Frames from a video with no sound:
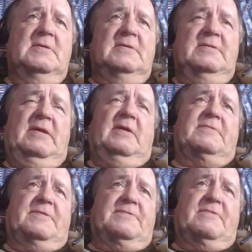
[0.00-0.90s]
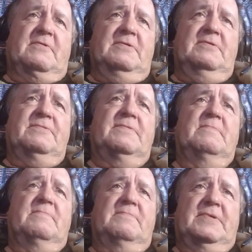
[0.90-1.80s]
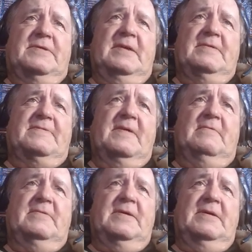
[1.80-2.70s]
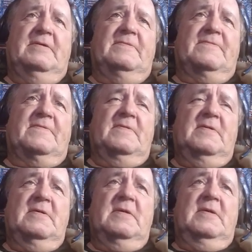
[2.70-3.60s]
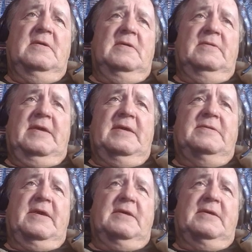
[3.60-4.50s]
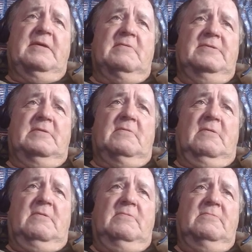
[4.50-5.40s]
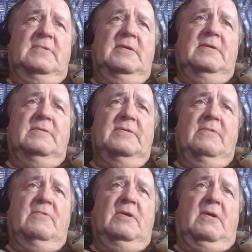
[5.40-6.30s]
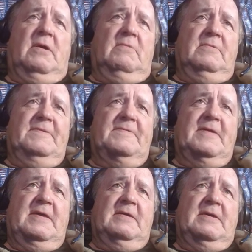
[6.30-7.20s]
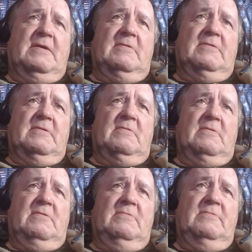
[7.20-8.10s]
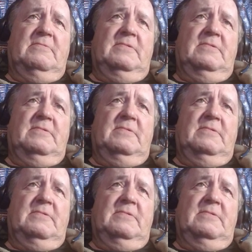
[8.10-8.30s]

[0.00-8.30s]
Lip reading: Not the truth, but that's how it is. They take care of their own. They will always take care of their own.